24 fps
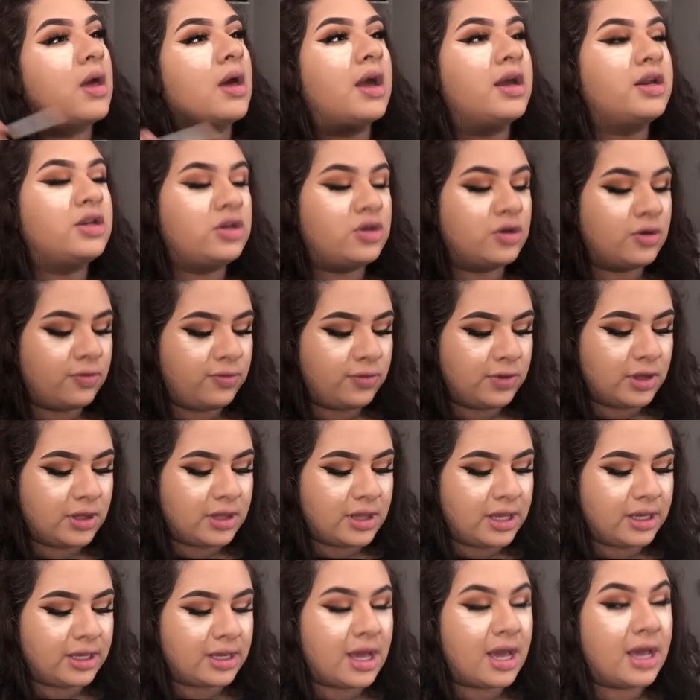I do feel
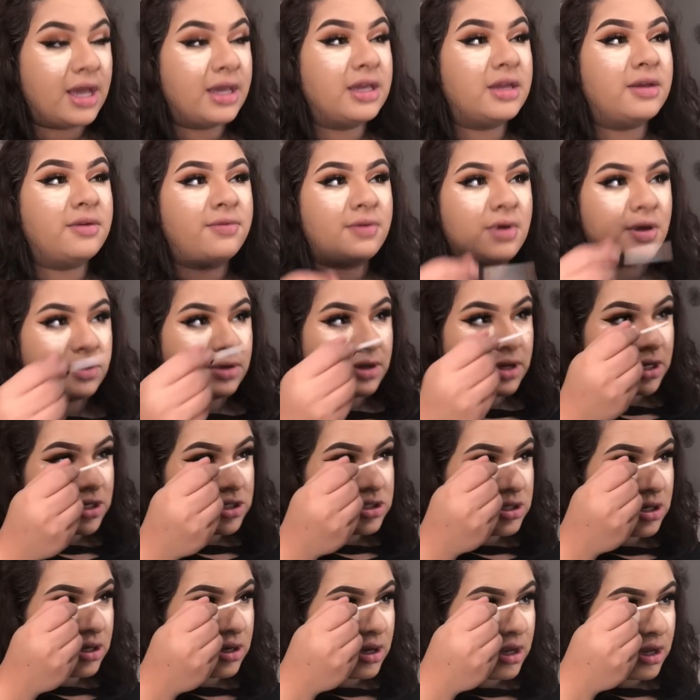like high-end
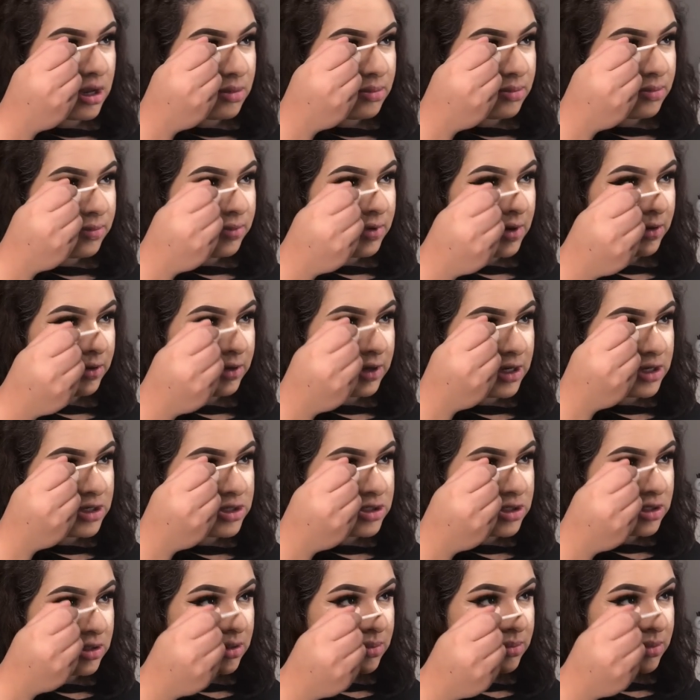
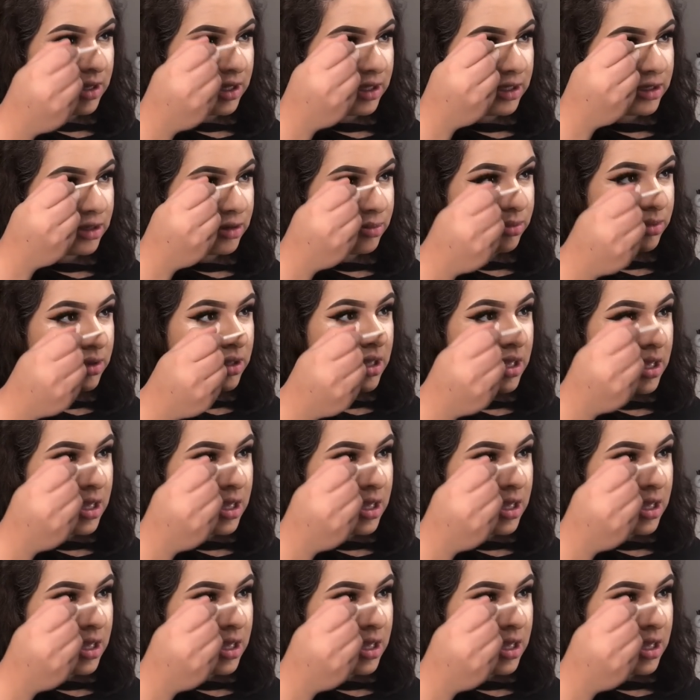foundation makeup